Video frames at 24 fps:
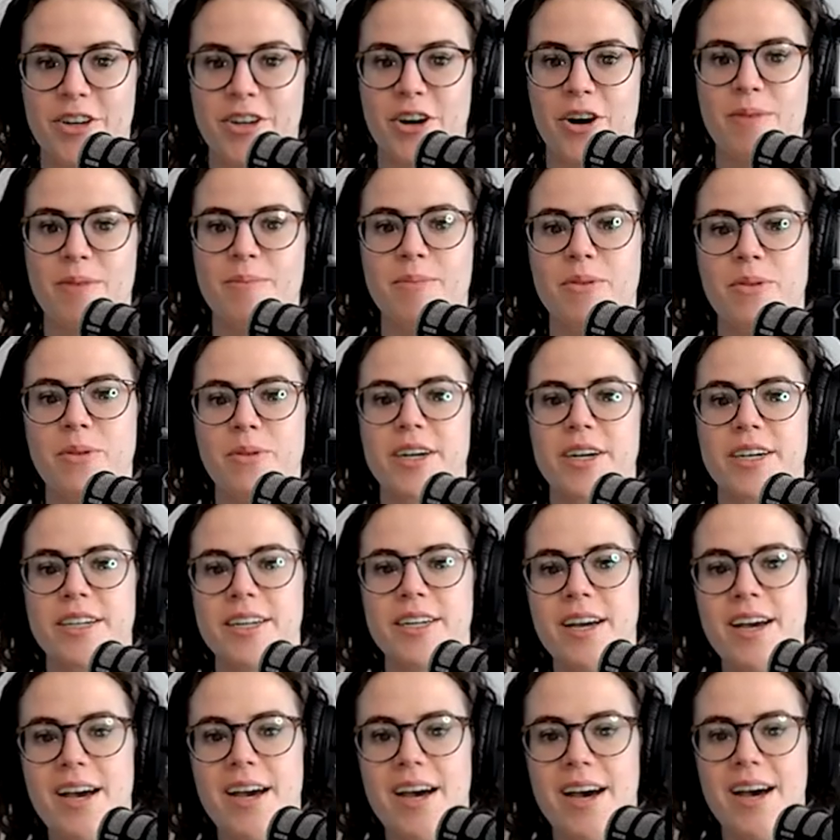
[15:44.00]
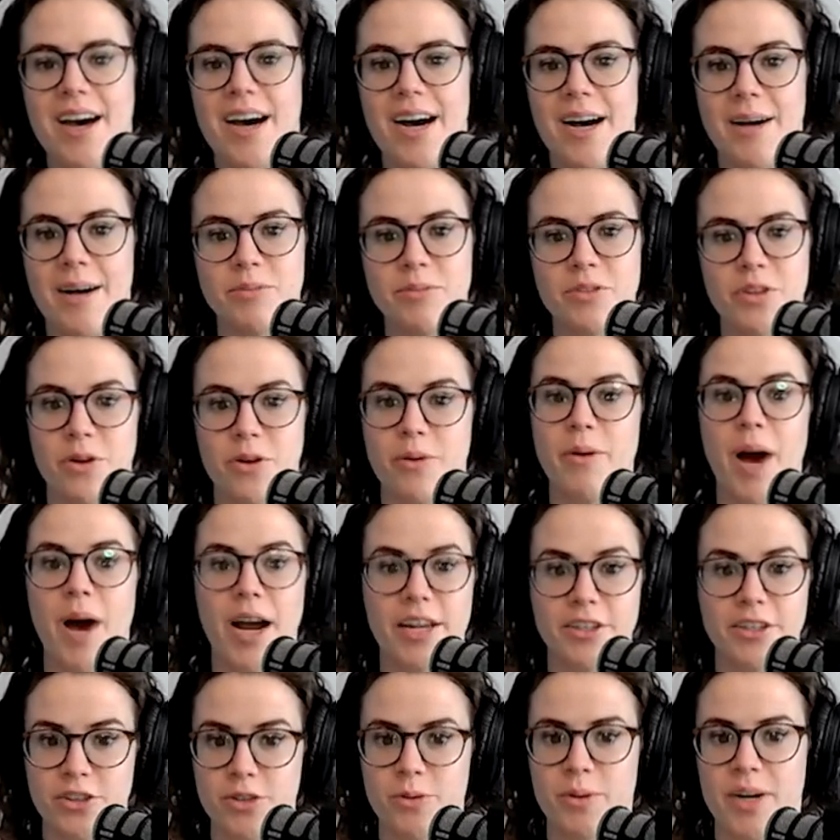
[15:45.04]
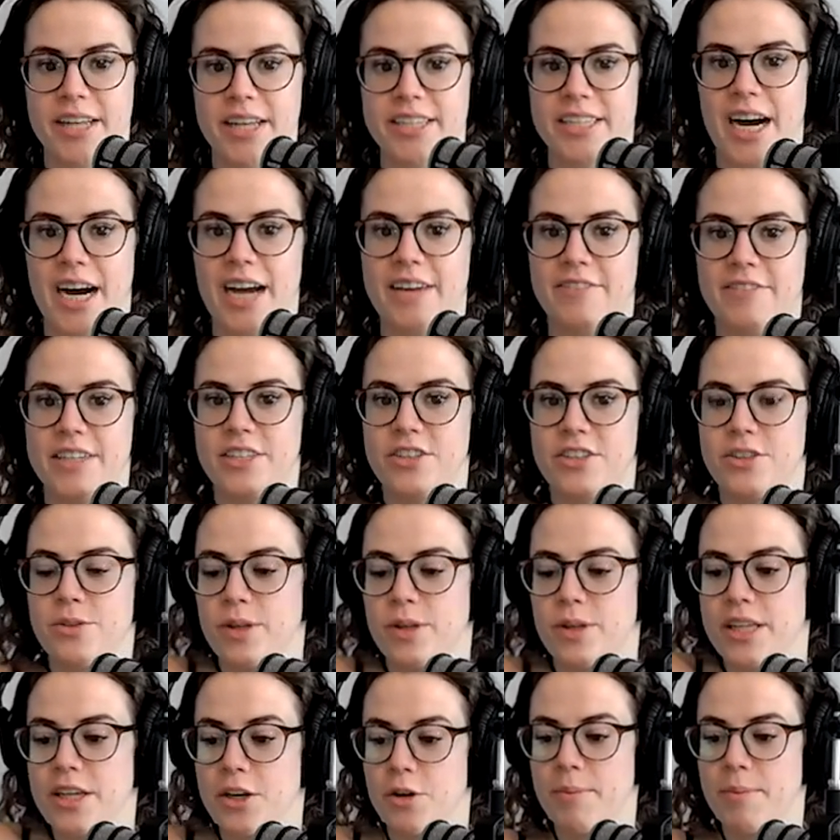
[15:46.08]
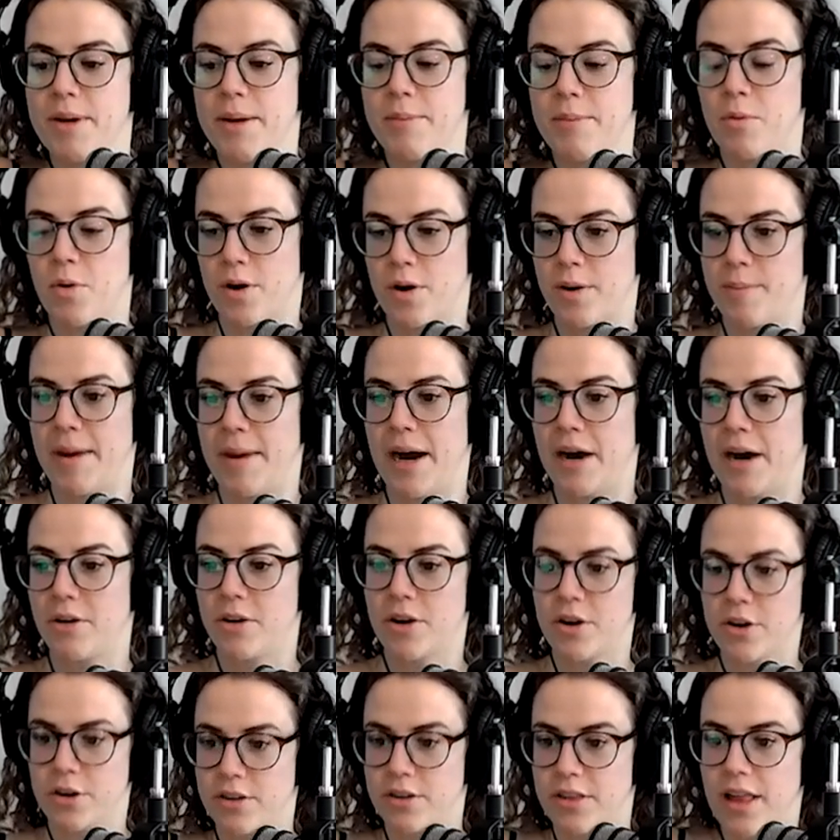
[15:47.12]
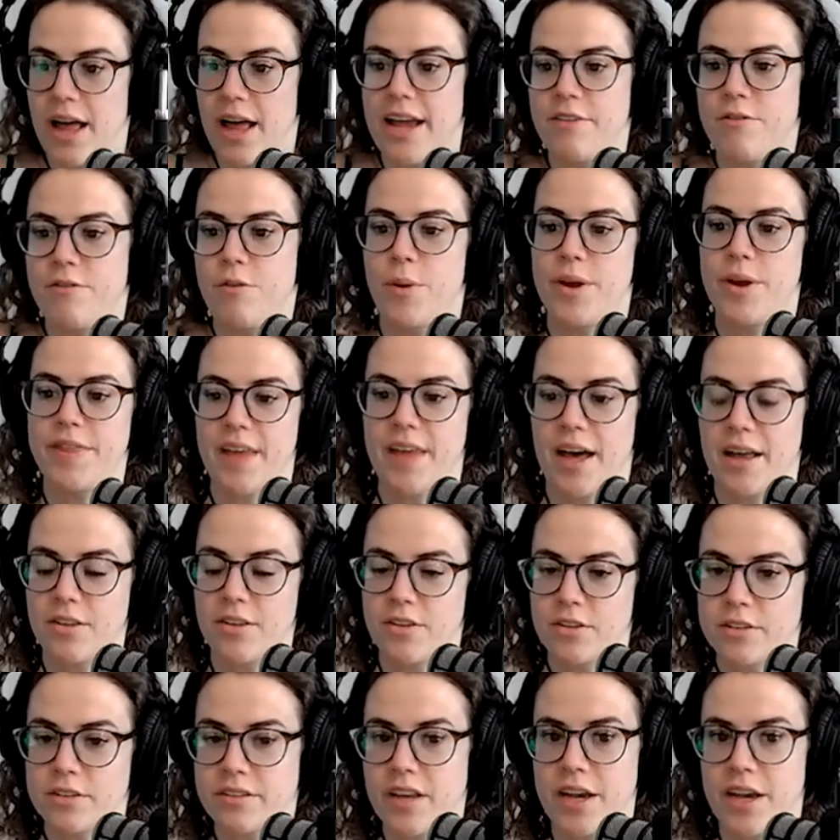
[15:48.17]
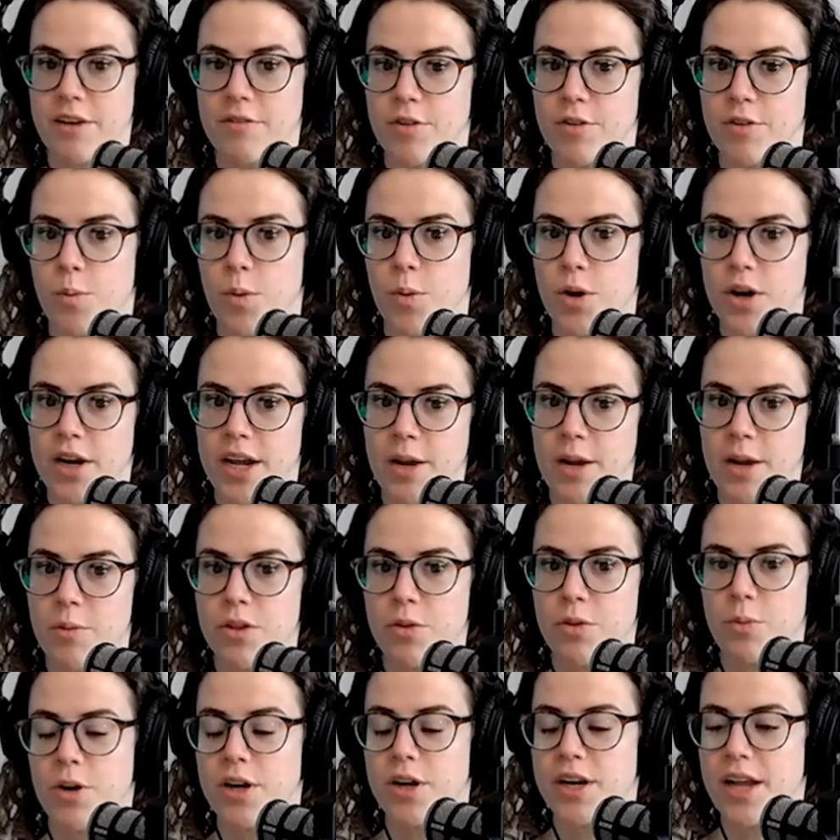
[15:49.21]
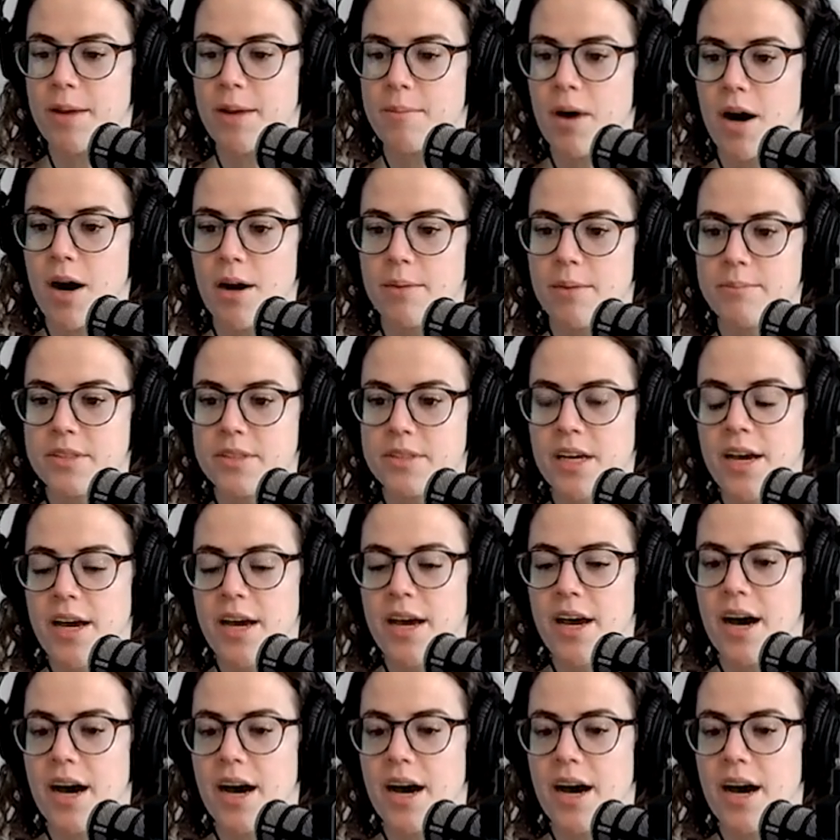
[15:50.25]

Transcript: her on board. Um, so I do want to dive into a little bit more about her life, what that looks like for working with working moms,